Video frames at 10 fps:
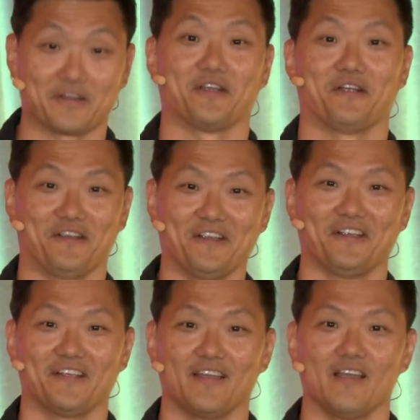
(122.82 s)
her.
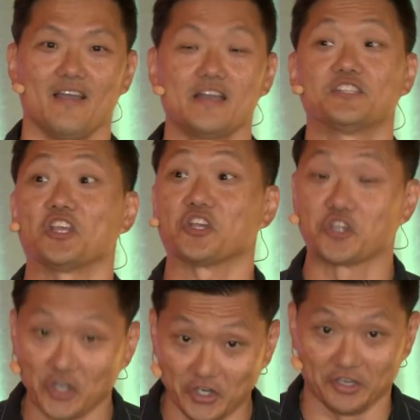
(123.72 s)
And he said,
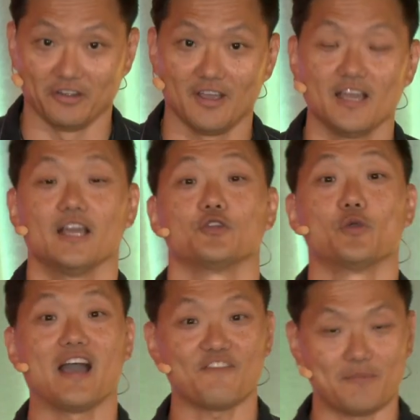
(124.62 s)
Good, you
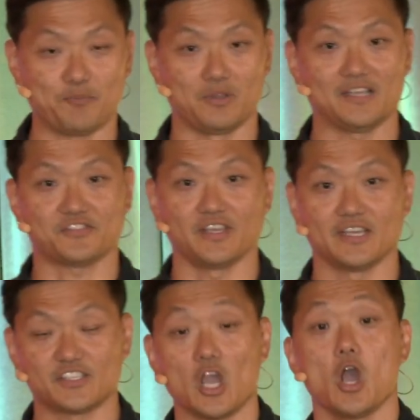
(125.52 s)
have my blessings.